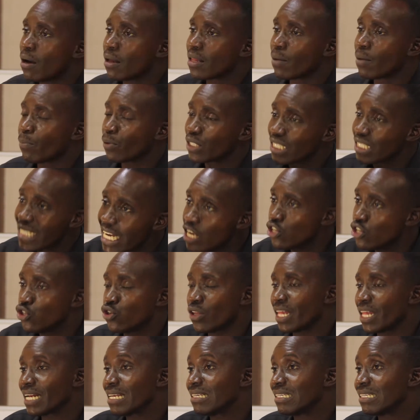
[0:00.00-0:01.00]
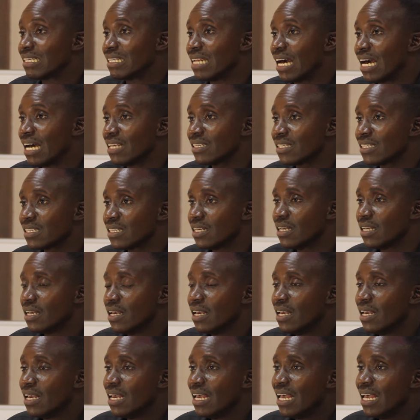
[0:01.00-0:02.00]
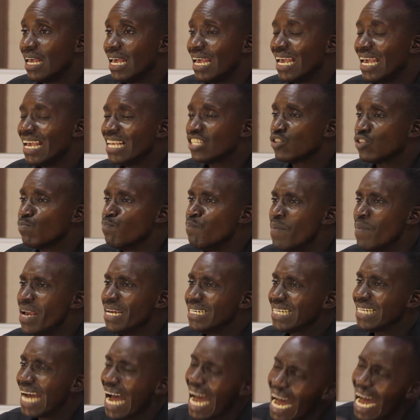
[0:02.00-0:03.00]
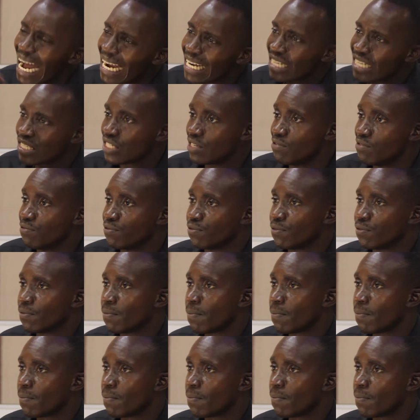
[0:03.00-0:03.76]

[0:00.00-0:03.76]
The potential that is in us is made active.